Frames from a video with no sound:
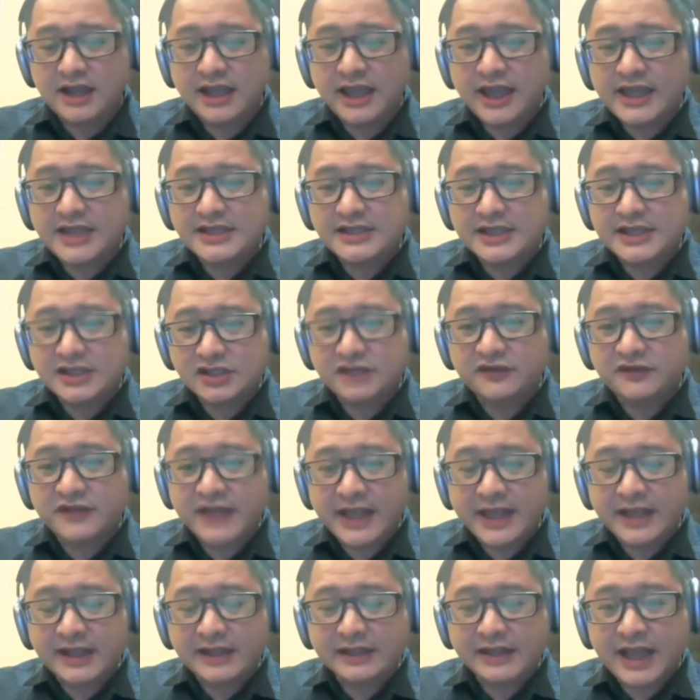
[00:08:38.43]
cases of
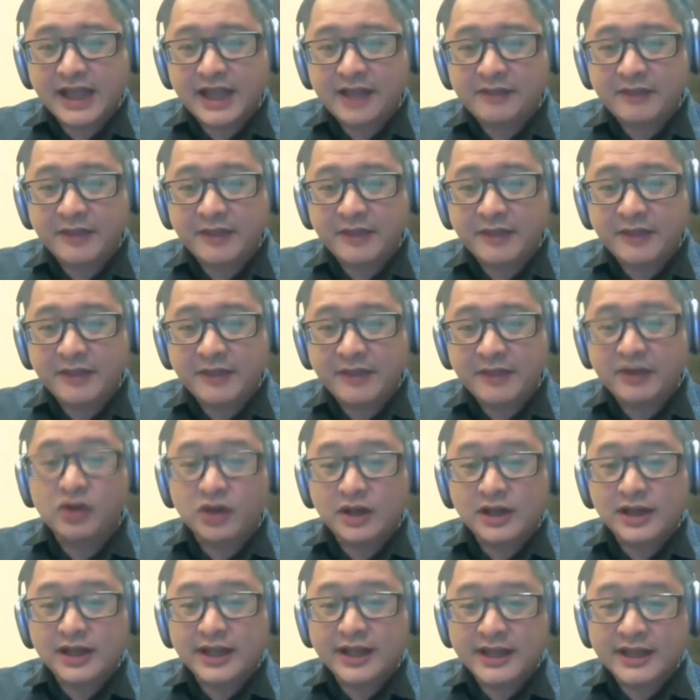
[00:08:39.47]
Delta, pero
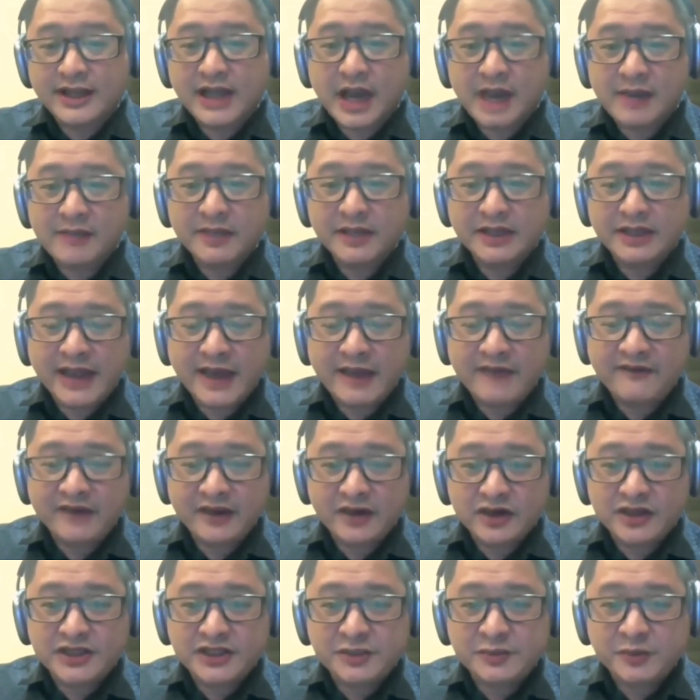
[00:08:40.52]
all incoming
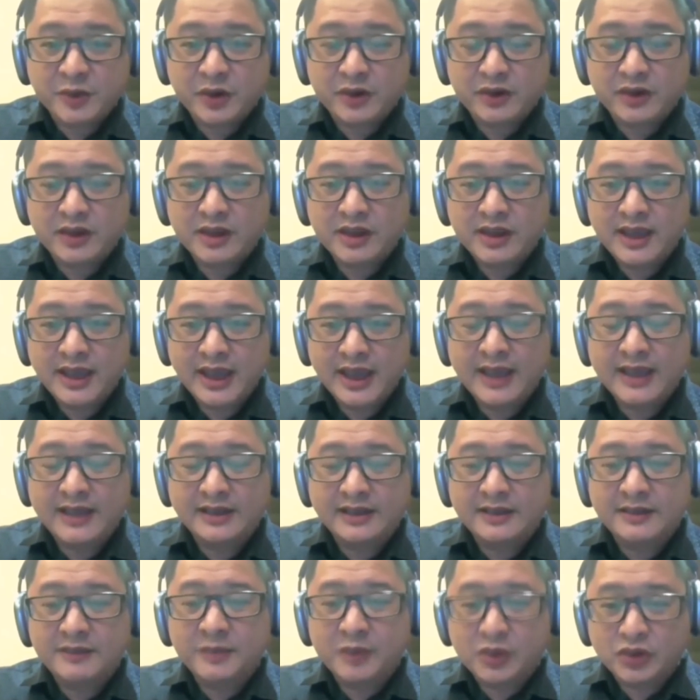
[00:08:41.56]
travelers po,
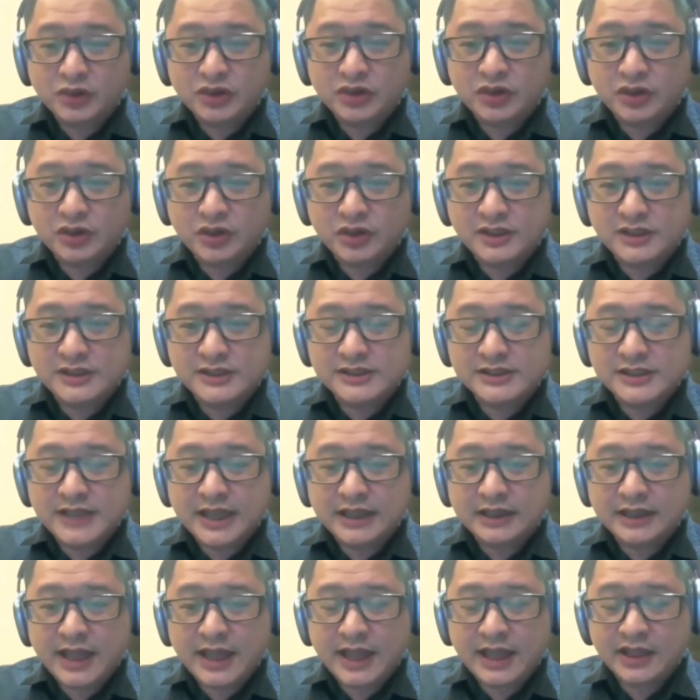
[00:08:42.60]
and the protocols
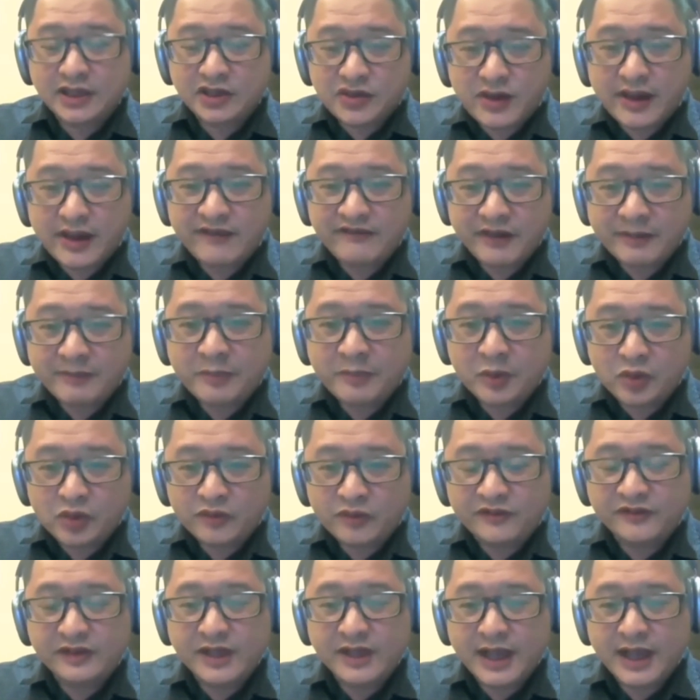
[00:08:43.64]
that you have
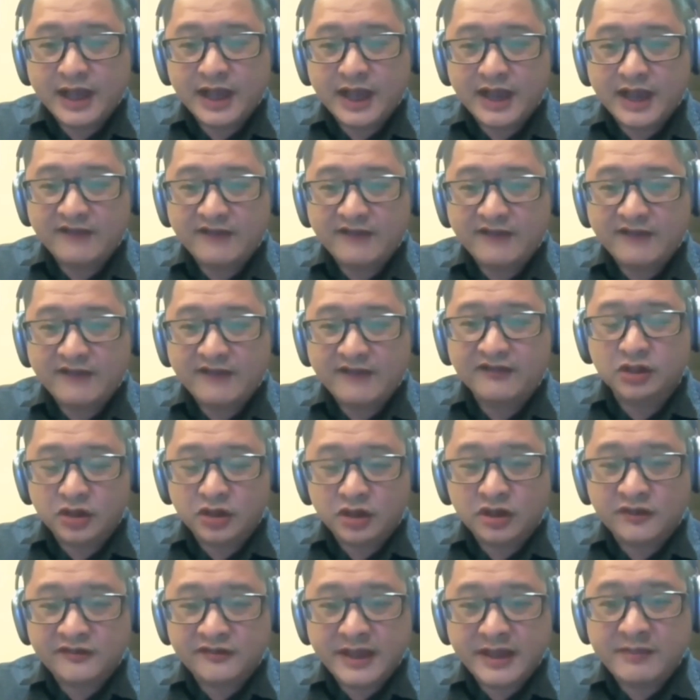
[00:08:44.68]
approved have caught
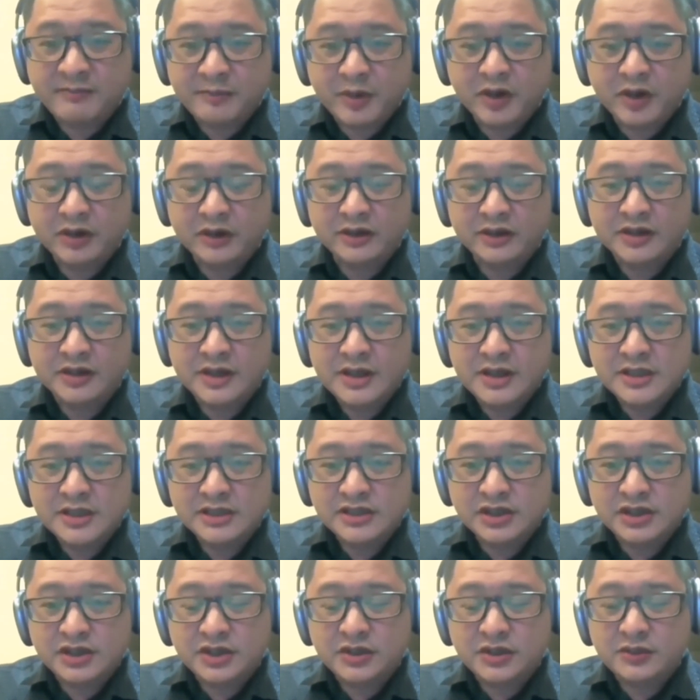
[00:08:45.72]
all of them po.
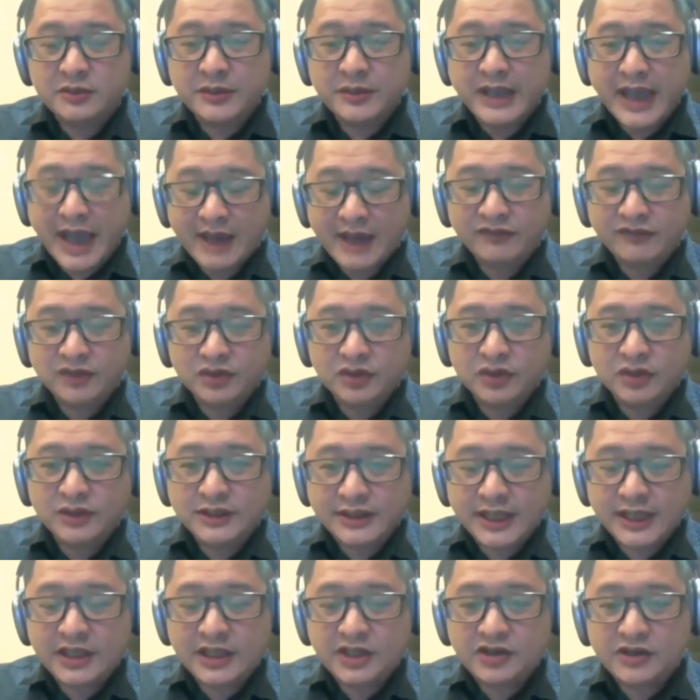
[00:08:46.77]
So we have to
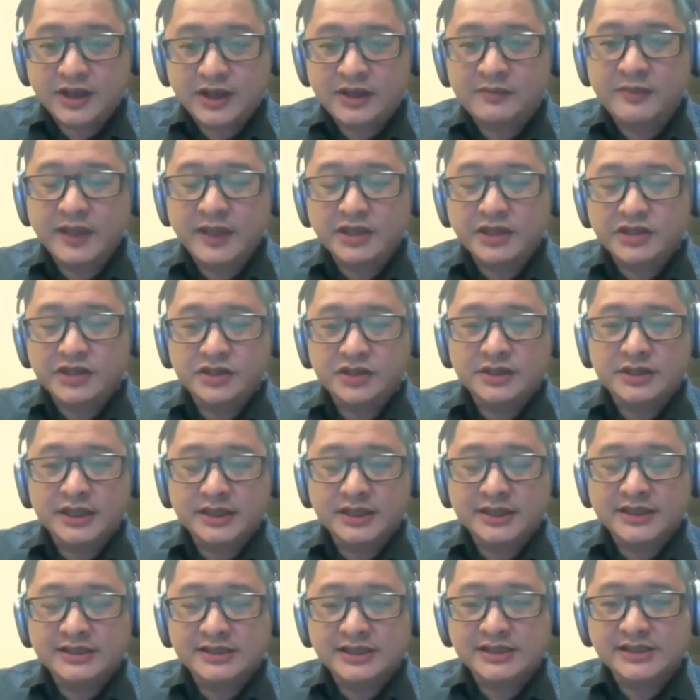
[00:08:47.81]
continue and make sure
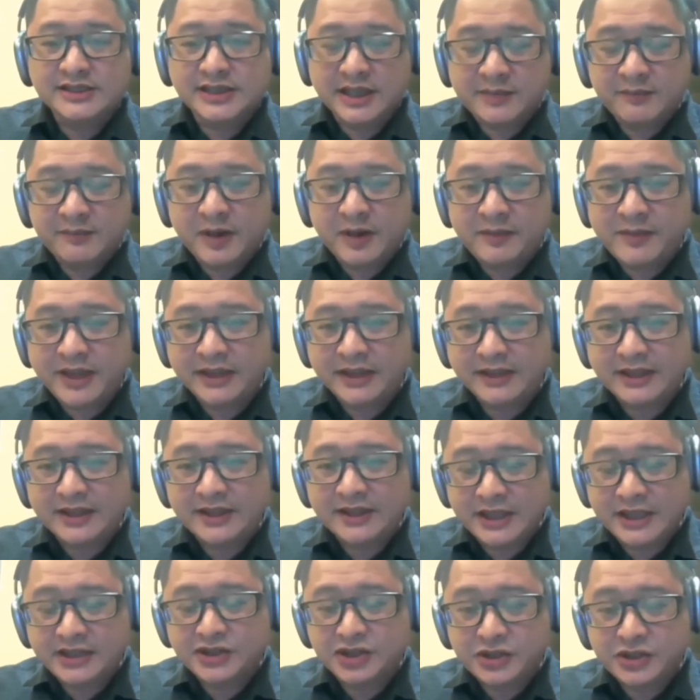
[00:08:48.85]
that this is implemented
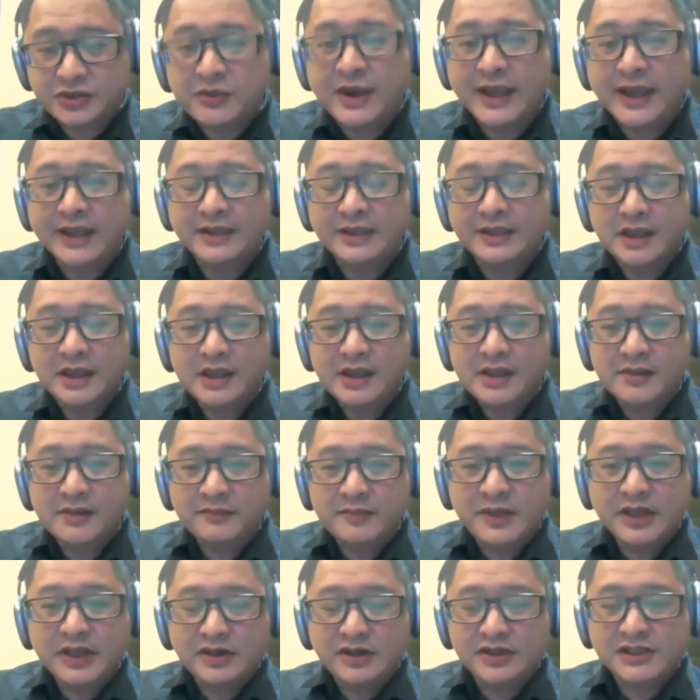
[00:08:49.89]
nationwide
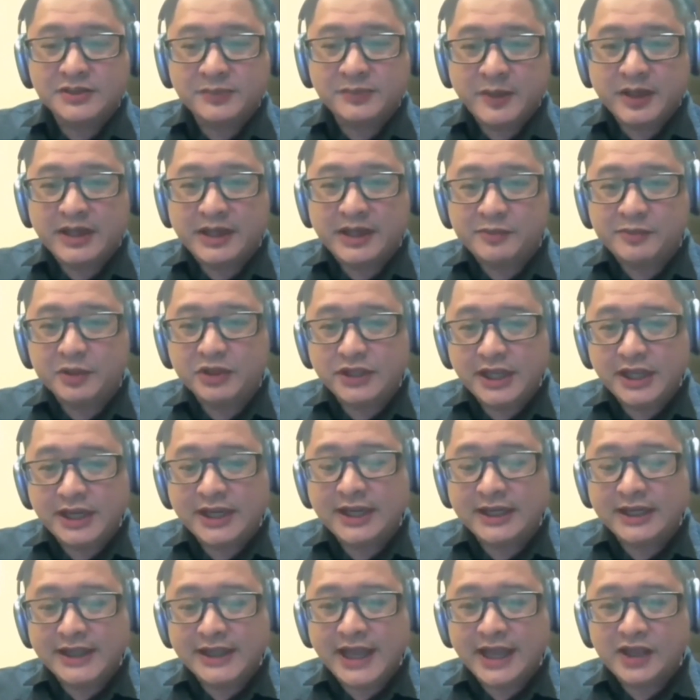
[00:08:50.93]
because pwede po
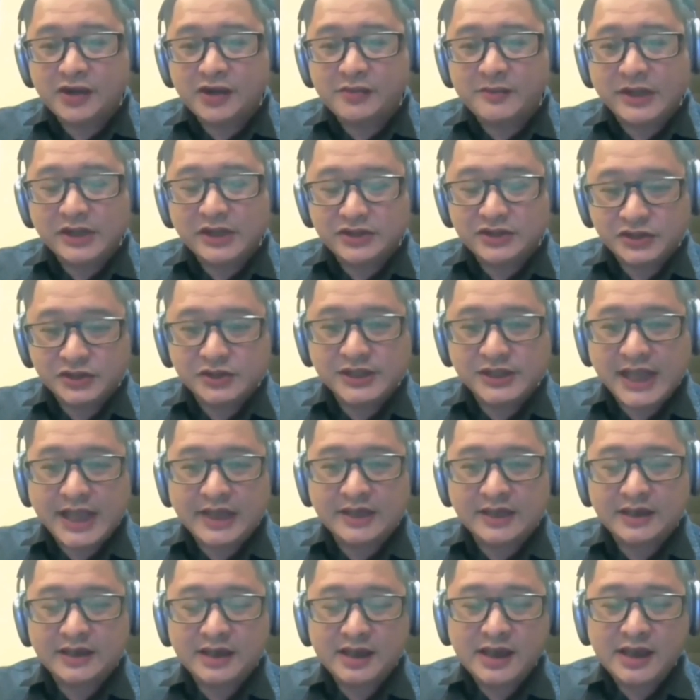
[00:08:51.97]
talaga tayong
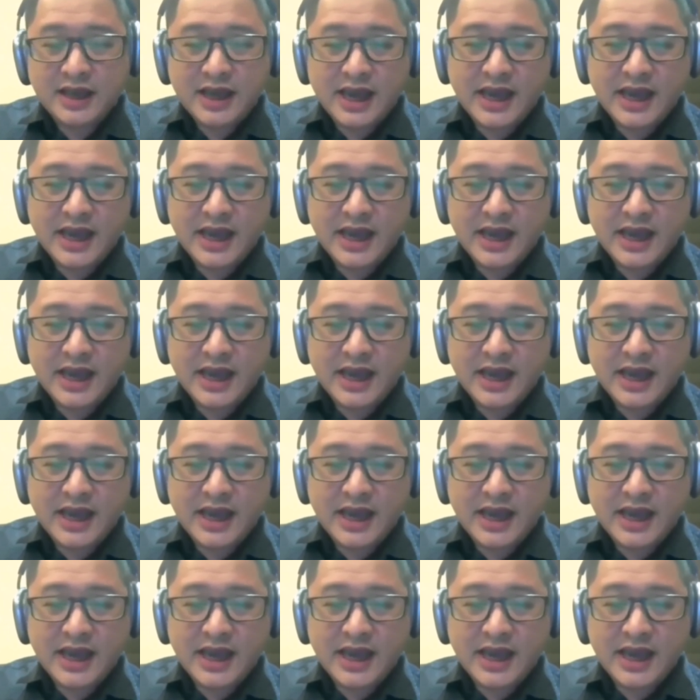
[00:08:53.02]
malusutan